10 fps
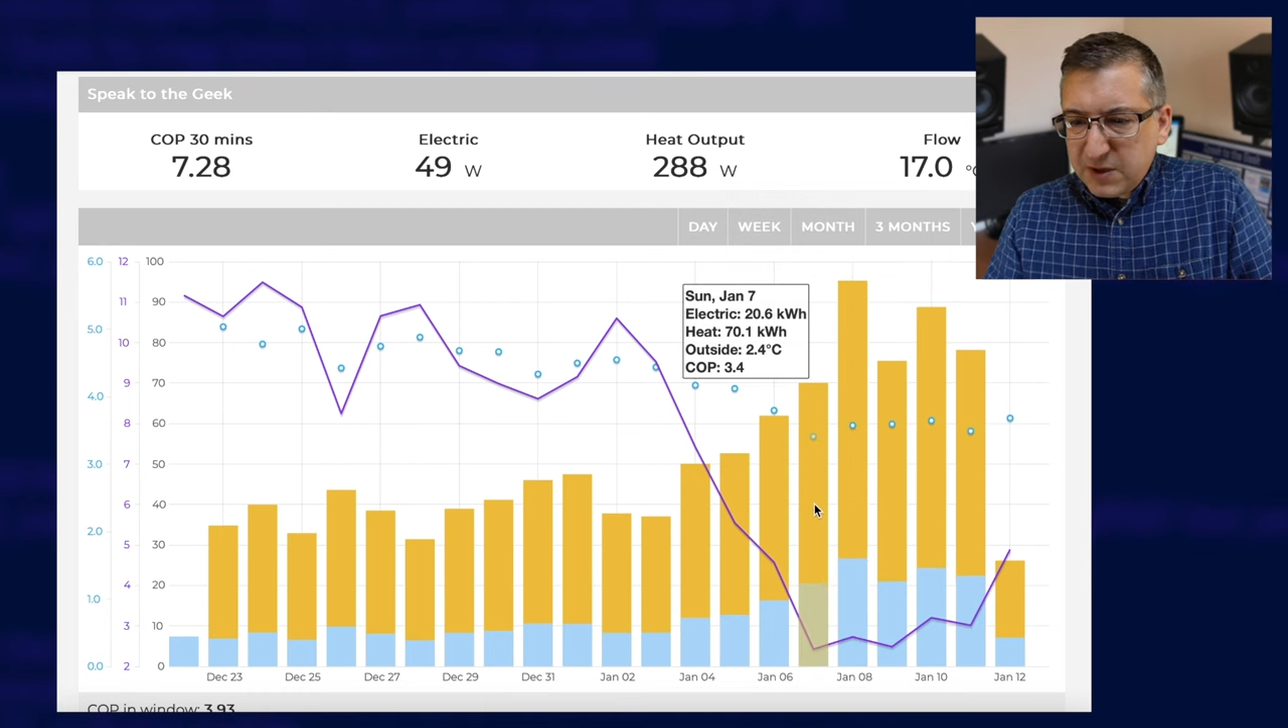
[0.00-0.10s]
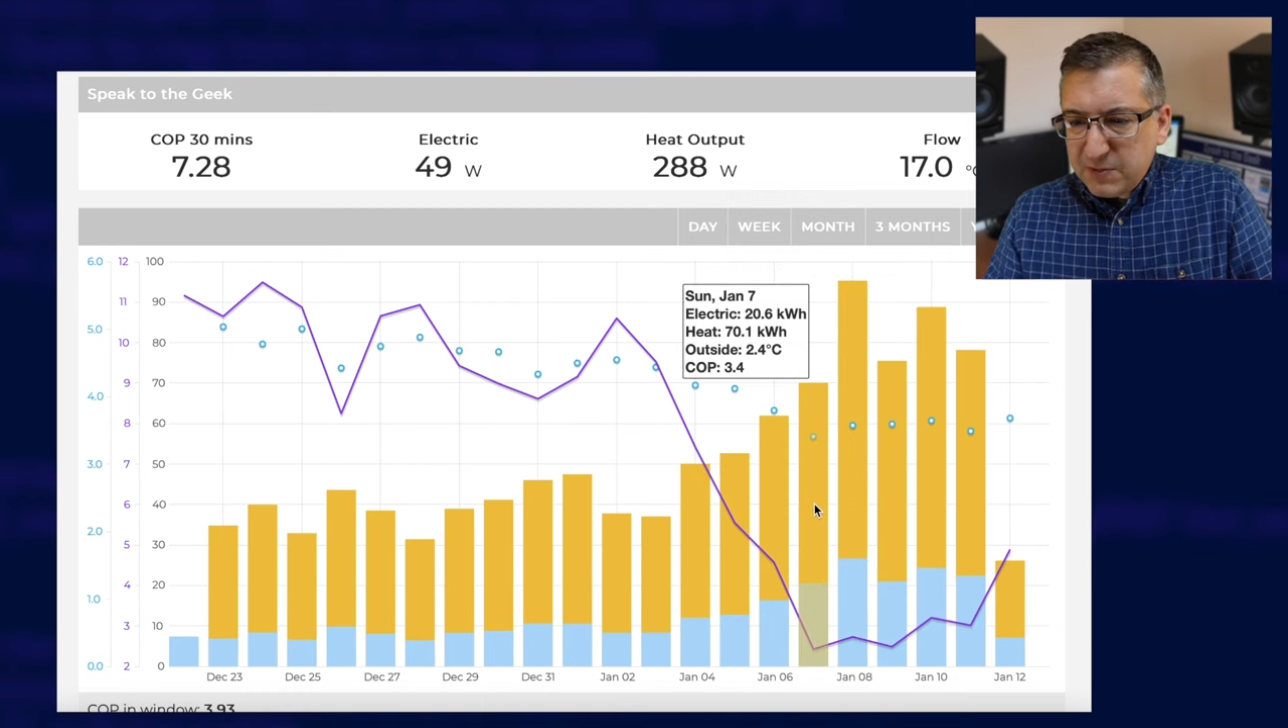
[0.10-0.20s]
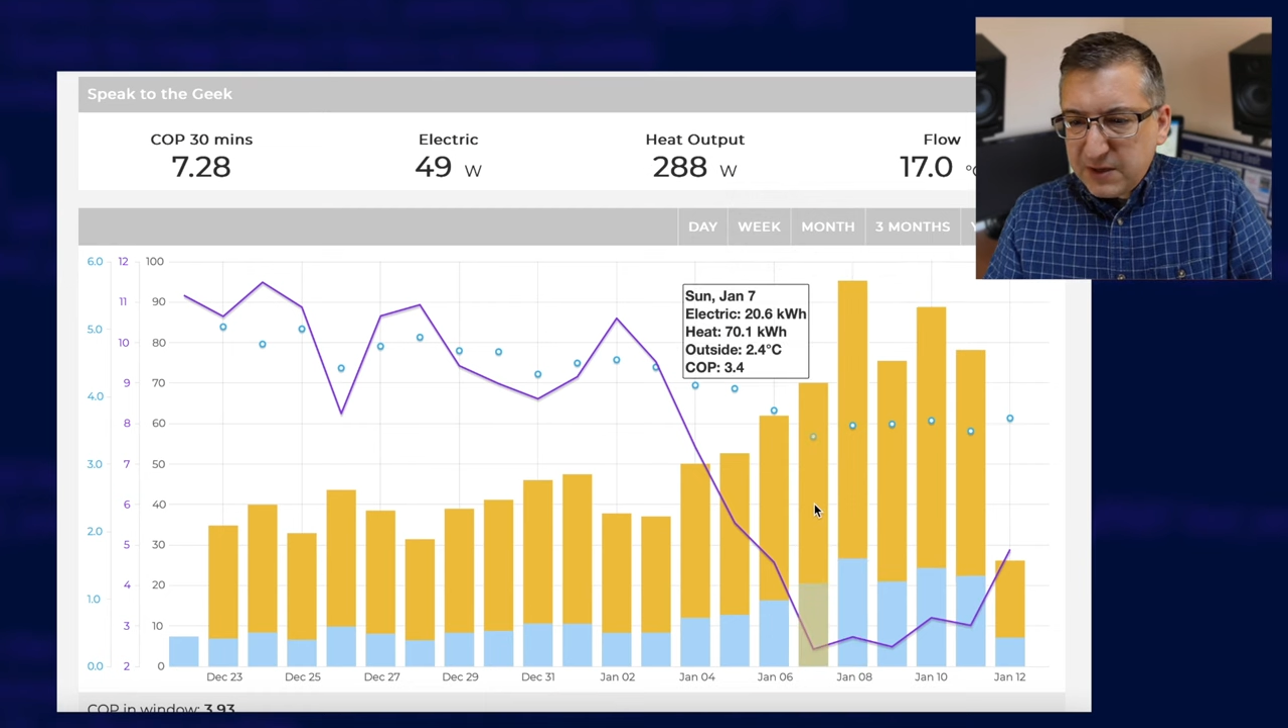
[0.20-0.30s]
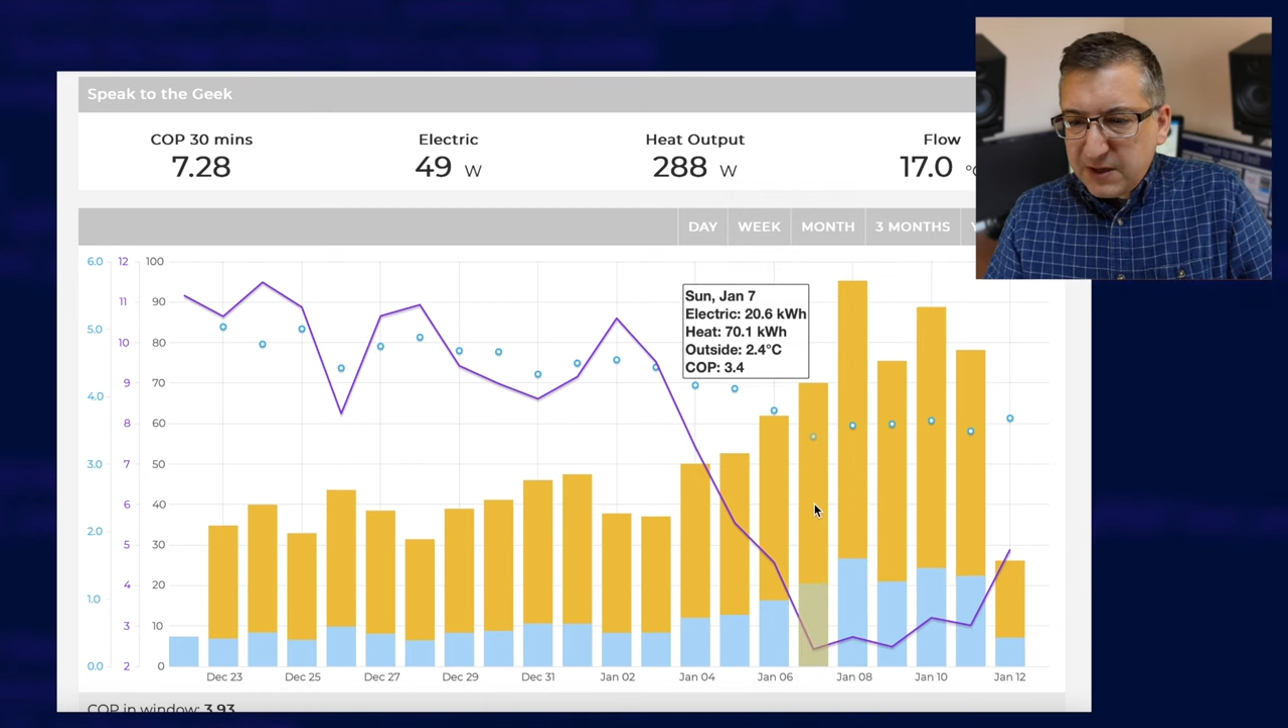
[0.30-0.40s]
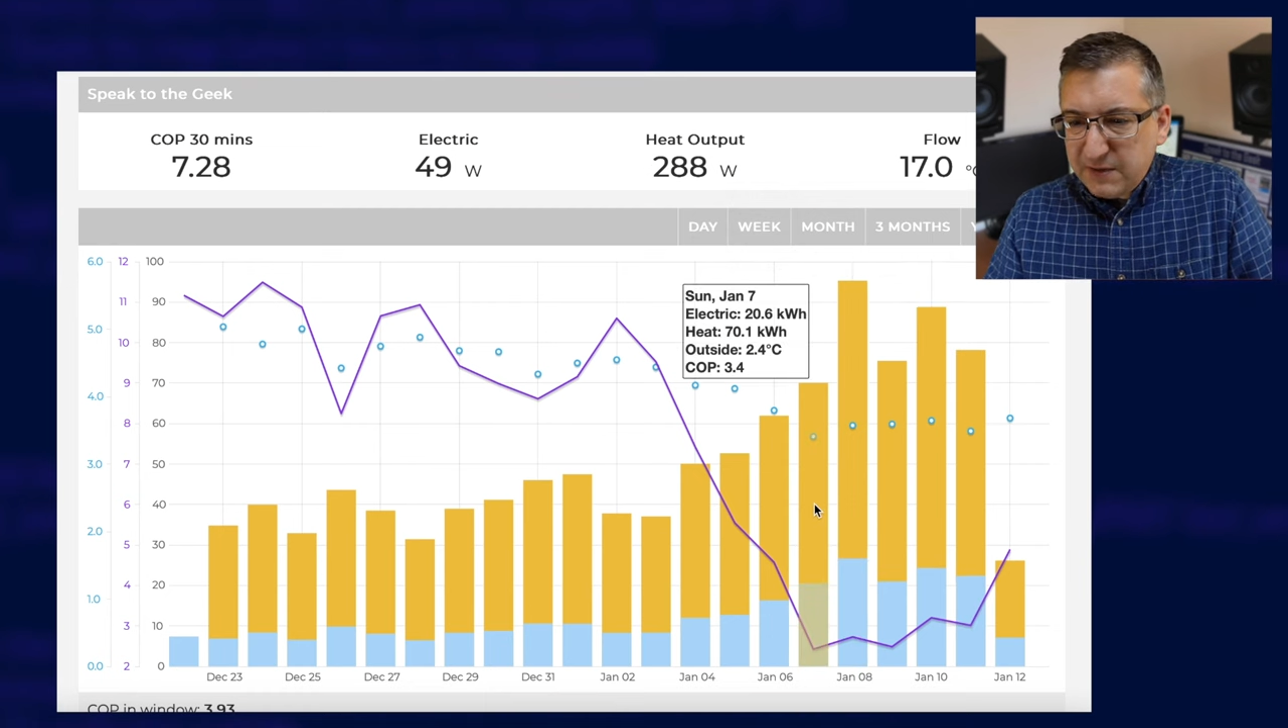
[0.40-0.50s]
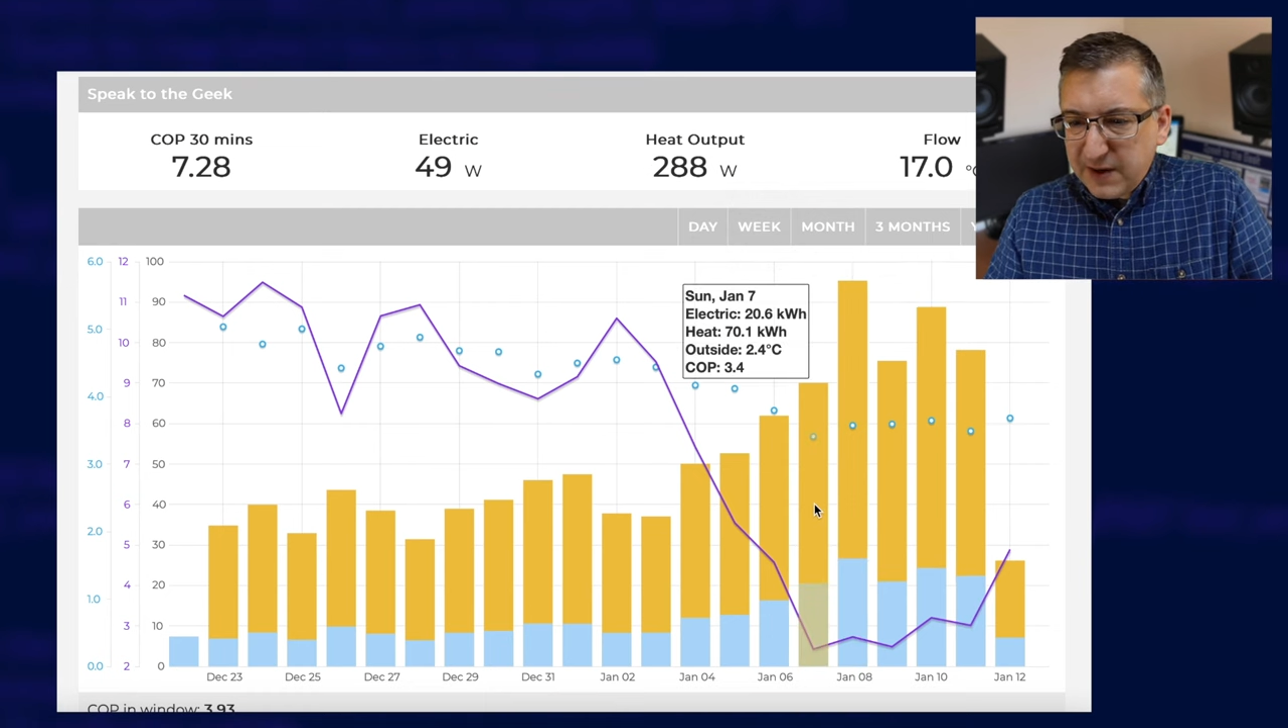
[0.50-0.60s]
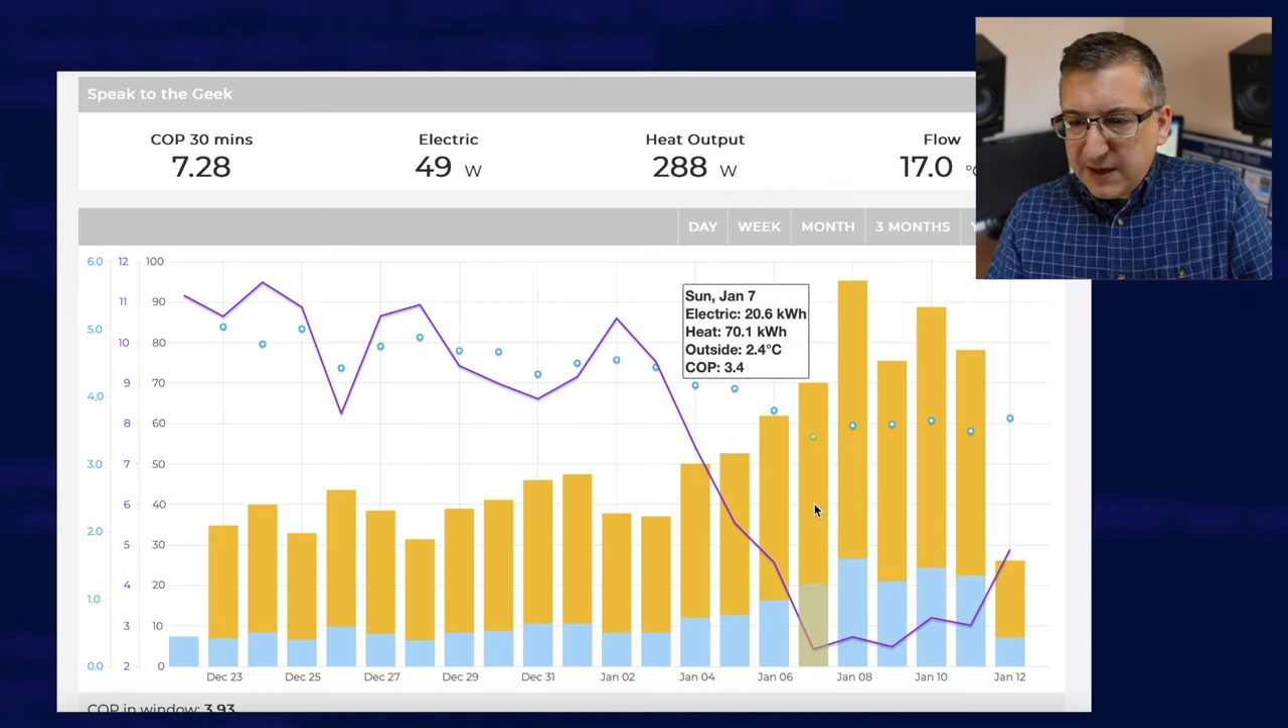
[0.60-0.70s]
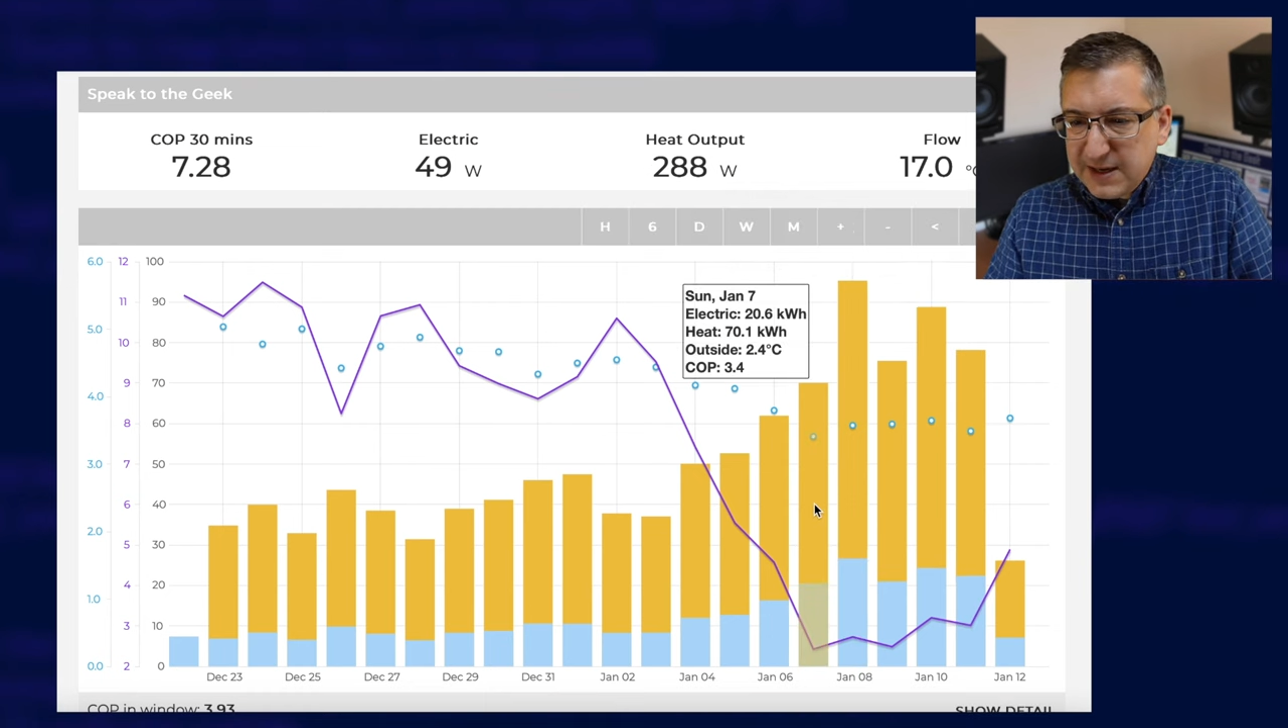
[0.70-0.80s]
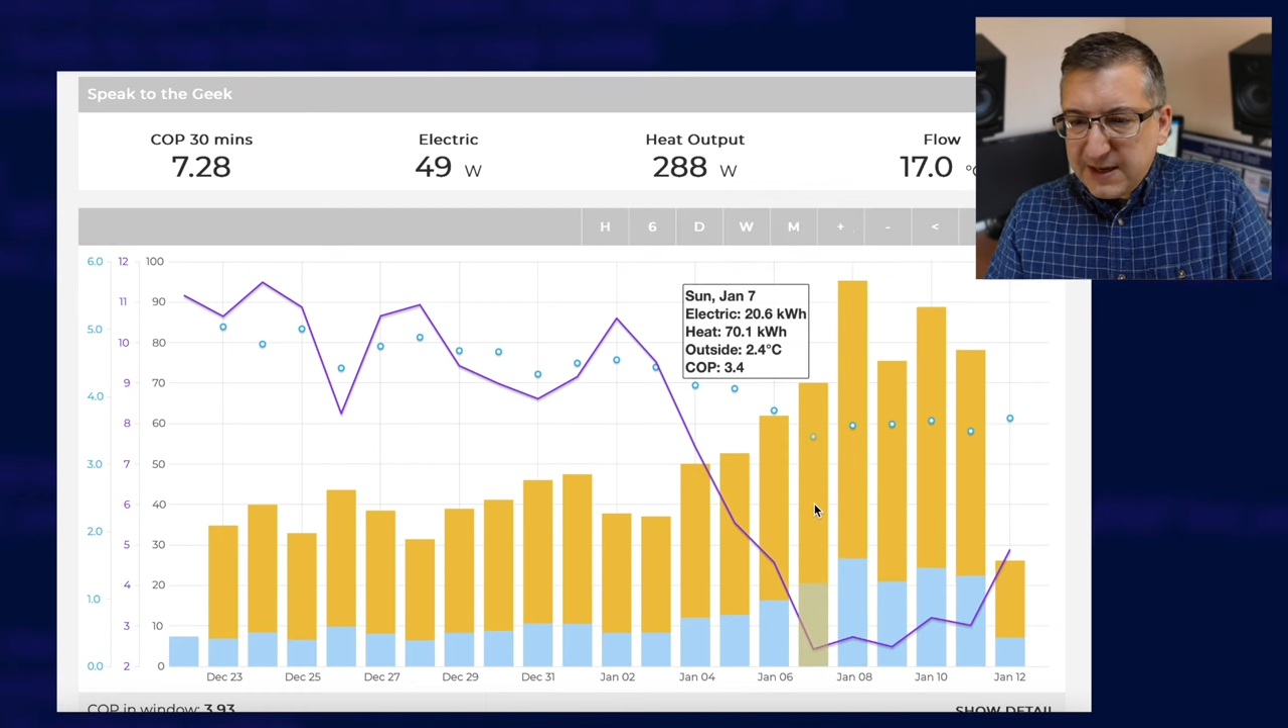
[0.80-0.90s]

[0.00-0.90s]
a specific